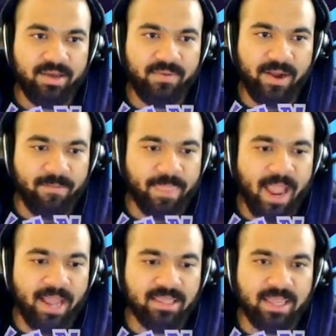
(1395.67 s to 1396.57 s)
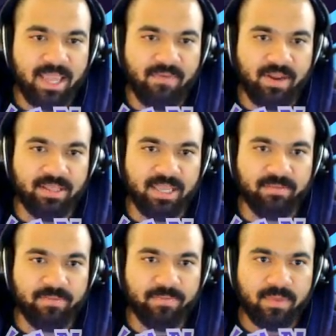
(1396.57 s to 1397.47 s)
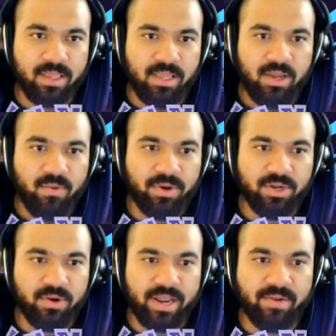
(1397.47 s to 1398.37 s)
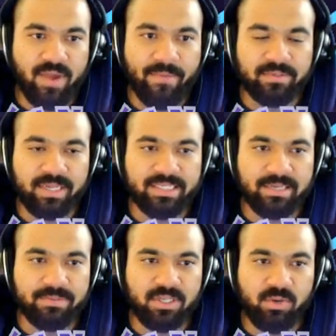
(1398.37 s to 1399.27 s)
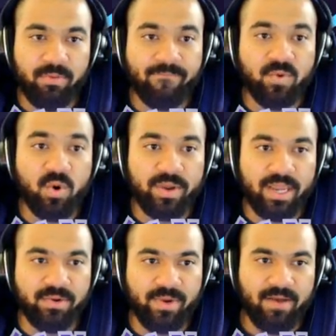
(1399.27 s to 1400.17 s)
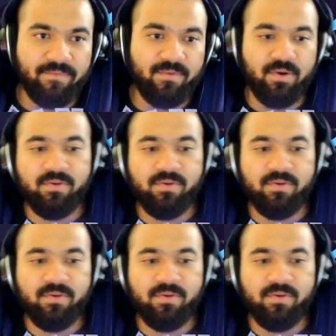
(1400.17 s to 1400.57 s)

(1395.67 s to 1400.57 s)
Well, I think, if anything, we're going to go ahead and wrap up today's episode before we head to Route four.